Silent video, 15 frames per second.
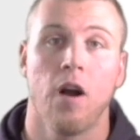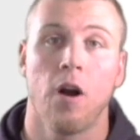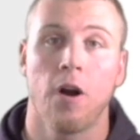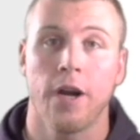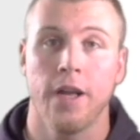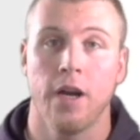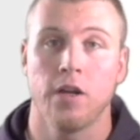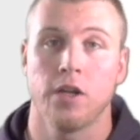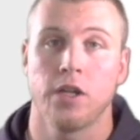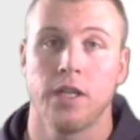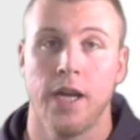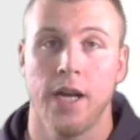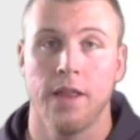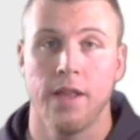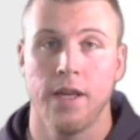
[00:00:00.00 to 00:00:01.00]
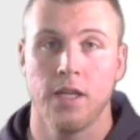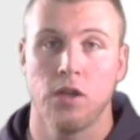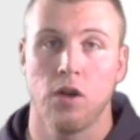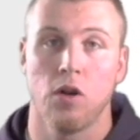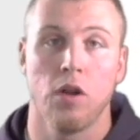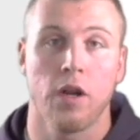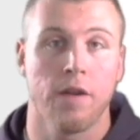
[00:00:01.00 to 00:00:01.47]
already understand this
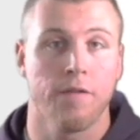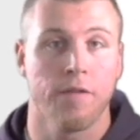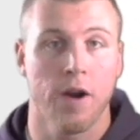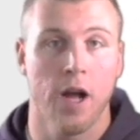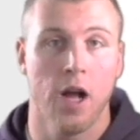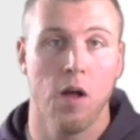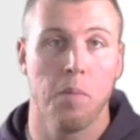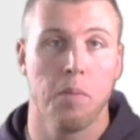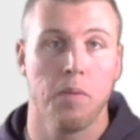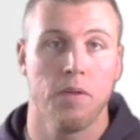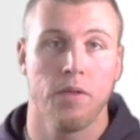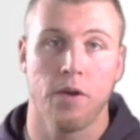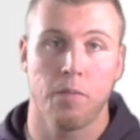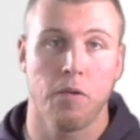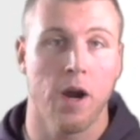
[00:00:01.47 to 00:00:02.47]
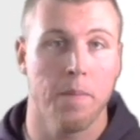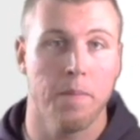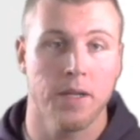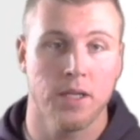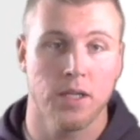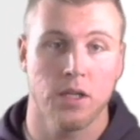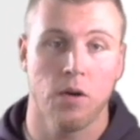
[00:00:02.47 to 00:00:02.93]
or are looking for help? They're probably
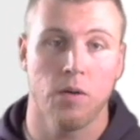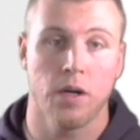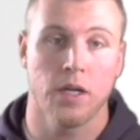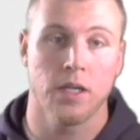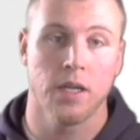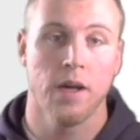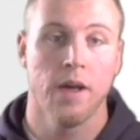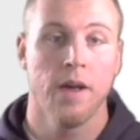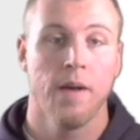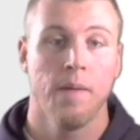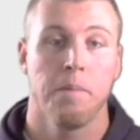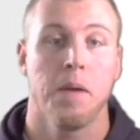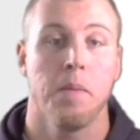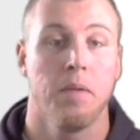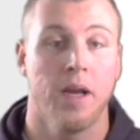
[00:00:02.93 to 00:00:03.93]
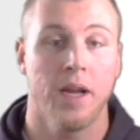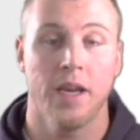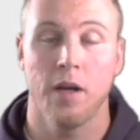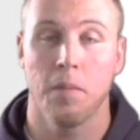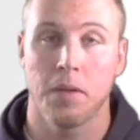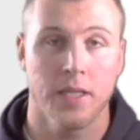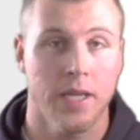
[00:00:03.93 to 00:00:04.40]
business owners. People like
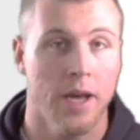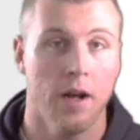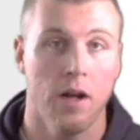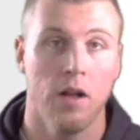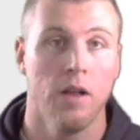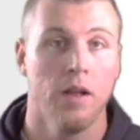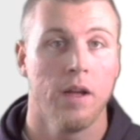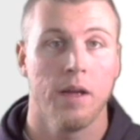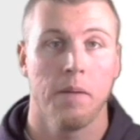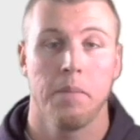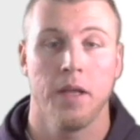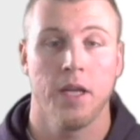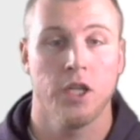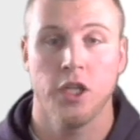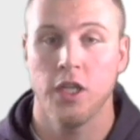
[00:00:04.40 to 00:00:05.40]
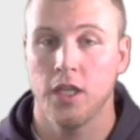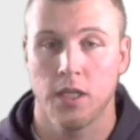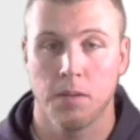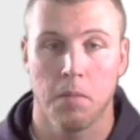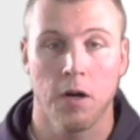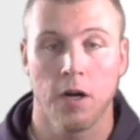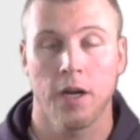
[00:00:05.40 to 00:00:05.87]
Neil Patel, Billie Jean
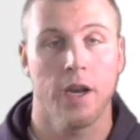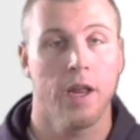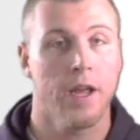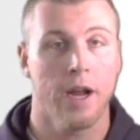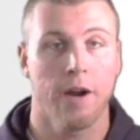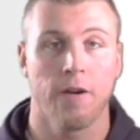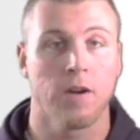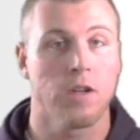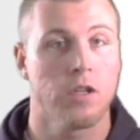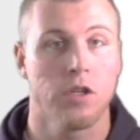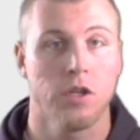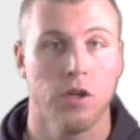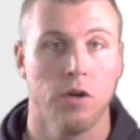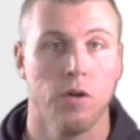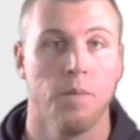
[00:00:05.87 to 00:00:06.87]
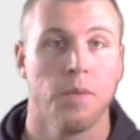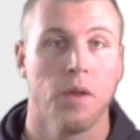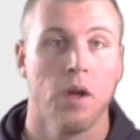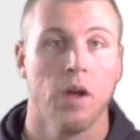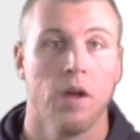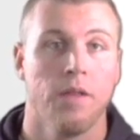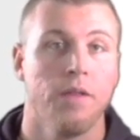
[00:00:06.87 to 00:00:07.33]
is marketing, Eric Sue
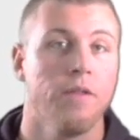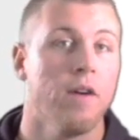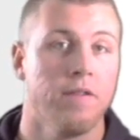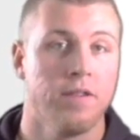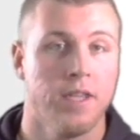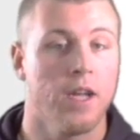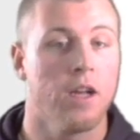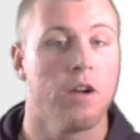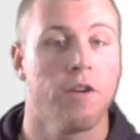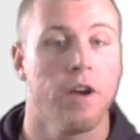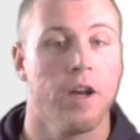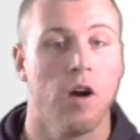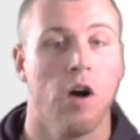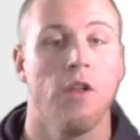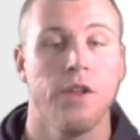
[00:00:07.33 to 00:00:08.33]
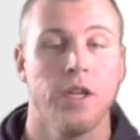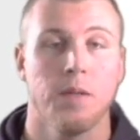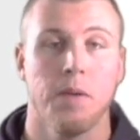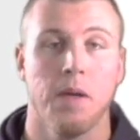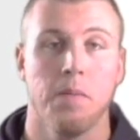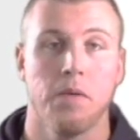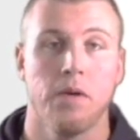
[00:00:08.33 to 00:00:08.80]
of Single Grain. All these
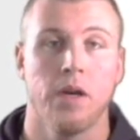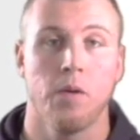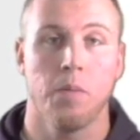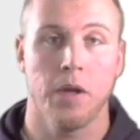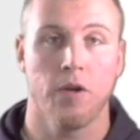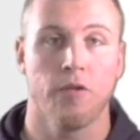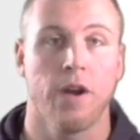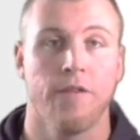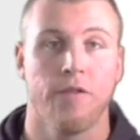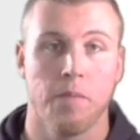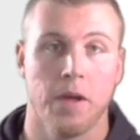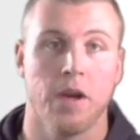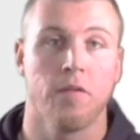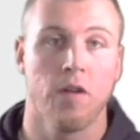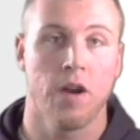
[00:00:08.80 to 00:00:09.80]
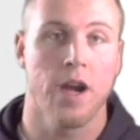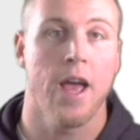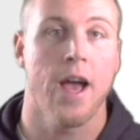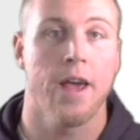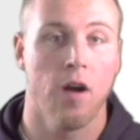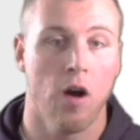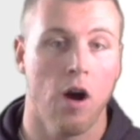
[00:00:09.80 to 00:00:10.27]
people, it would be great for me to run an
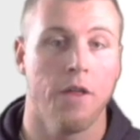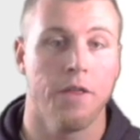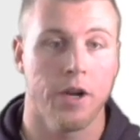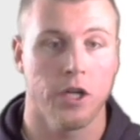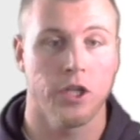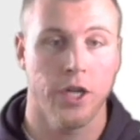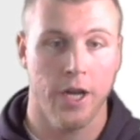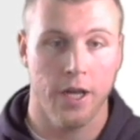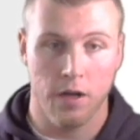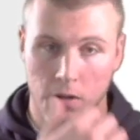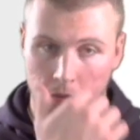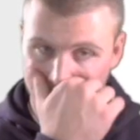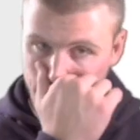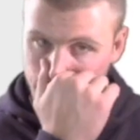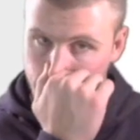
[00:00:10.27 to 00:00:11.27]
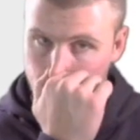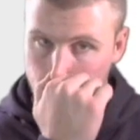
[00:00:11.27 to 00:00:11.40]
ad on their channel.